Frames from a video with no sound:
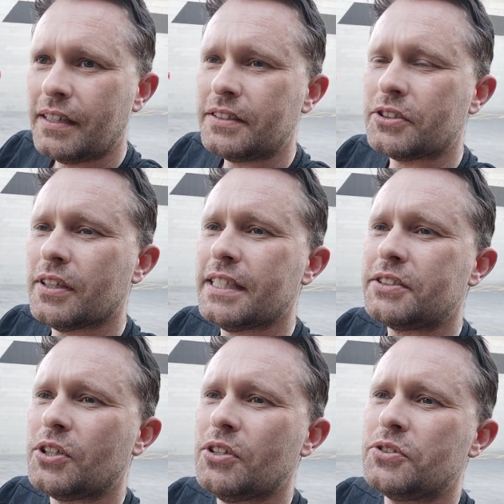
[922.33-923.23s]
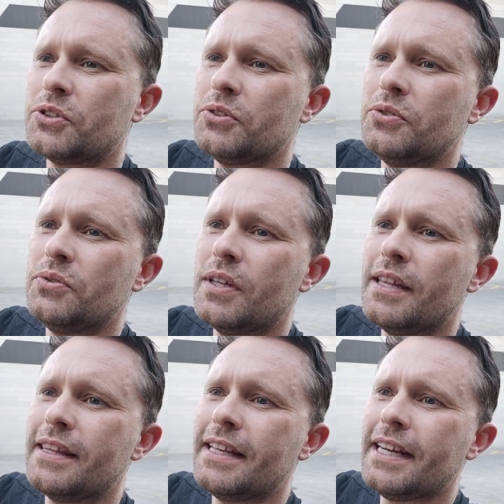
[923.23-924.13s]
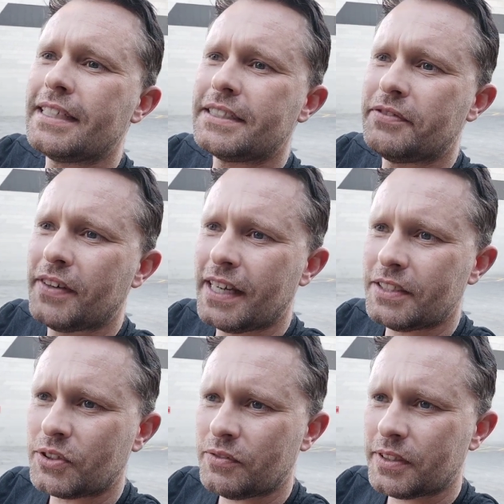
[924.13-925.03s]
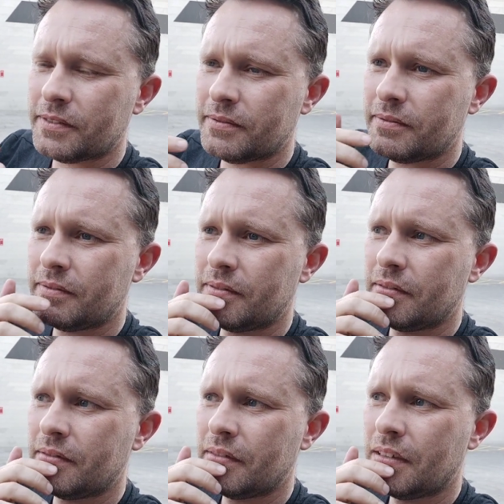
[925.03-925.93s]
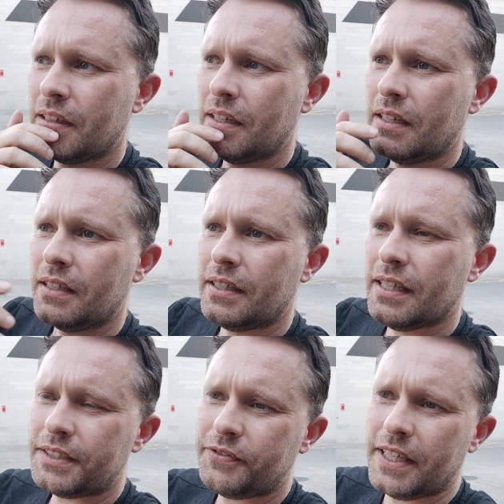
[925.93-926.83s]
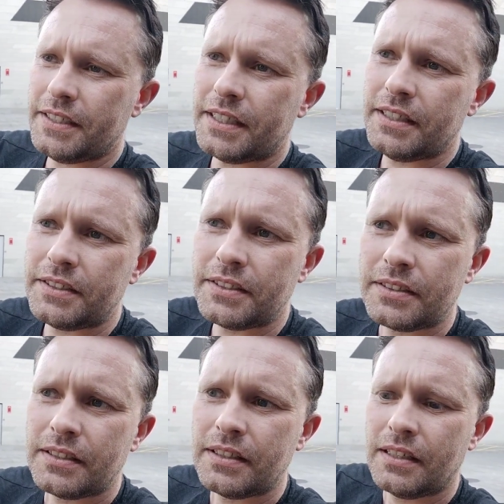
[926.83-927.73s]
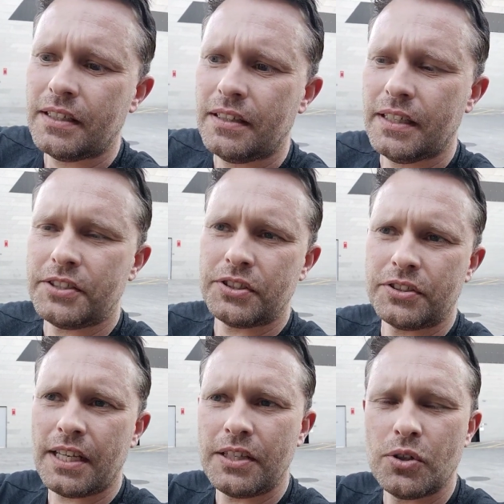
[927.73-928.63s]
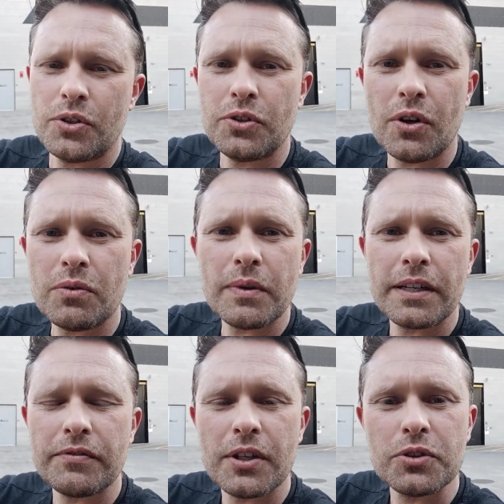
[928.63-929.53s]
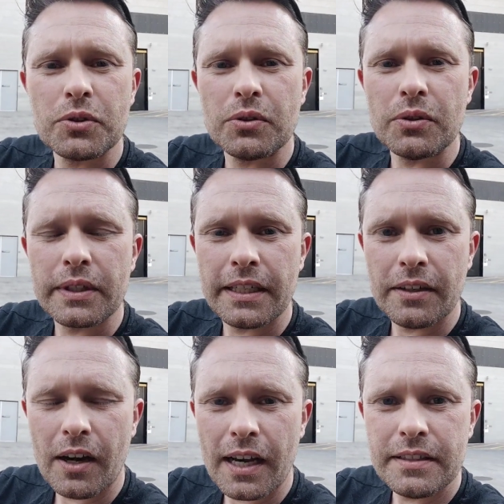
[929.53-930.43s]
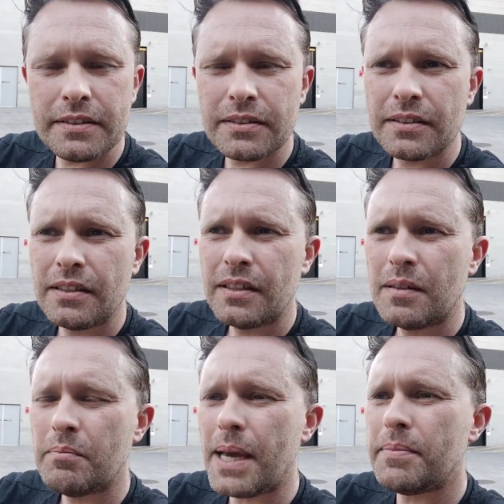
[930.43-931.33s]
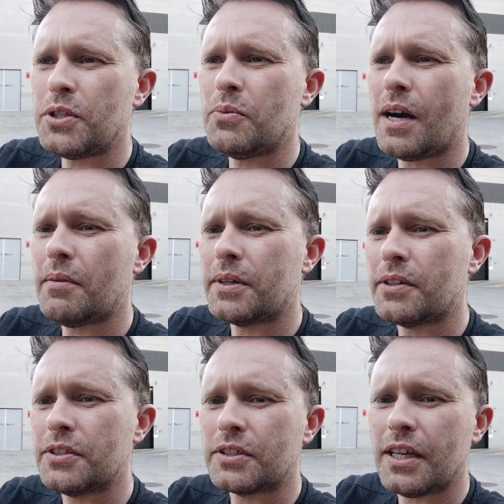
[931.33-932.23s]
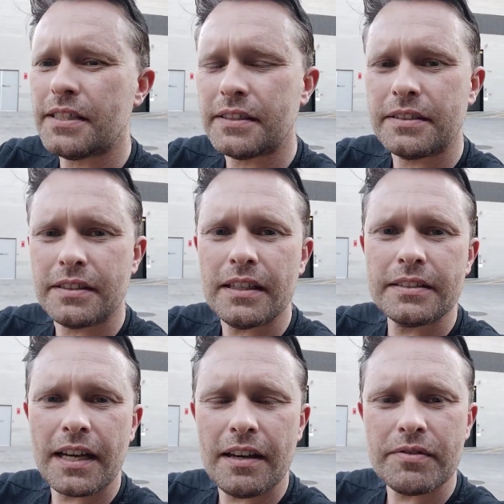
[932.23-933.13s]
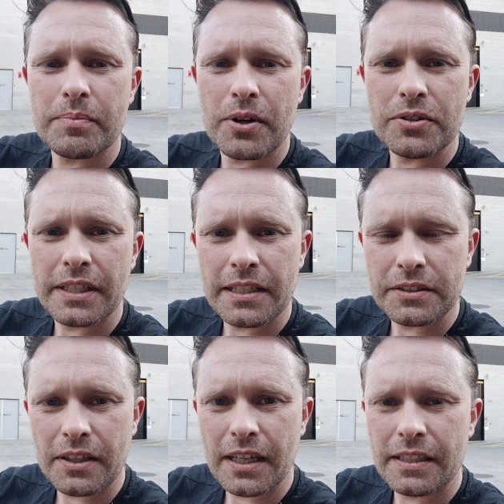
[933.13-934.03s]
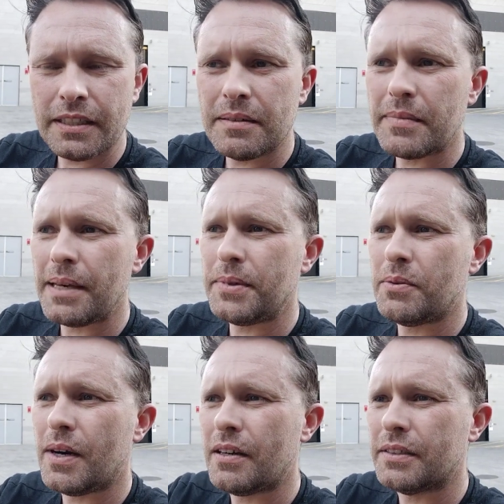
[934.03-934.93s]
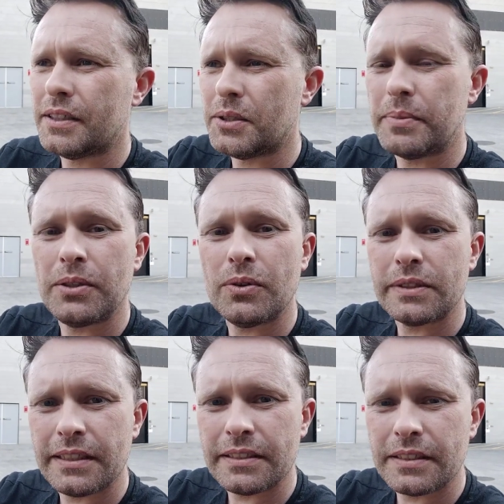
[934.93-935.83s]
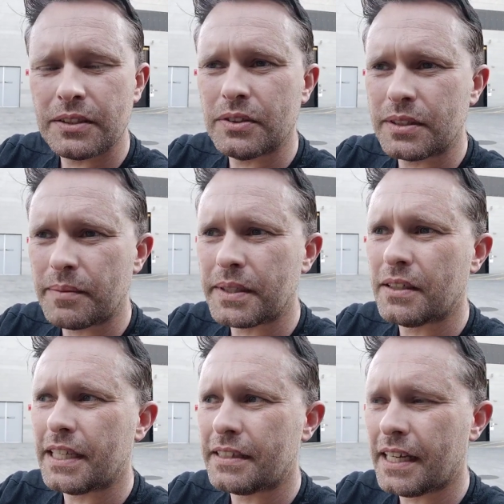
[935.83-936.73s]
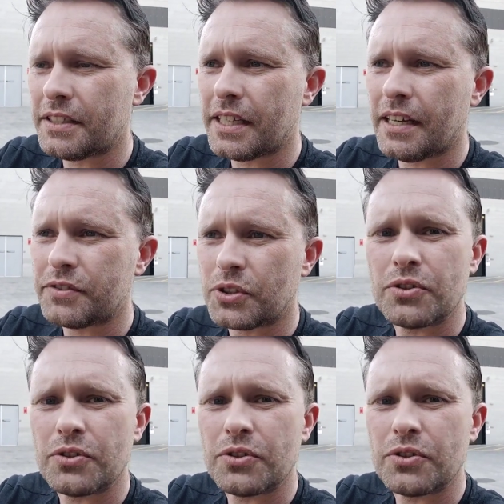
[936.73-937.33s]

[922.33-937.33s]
So let's go to the next phase of it. The next phase is, let's just say you're not one of those good-looking guys. Maybe you are one of those guys that does have approach anxiety, and maybe you are a little bit autistic or something like that, and you have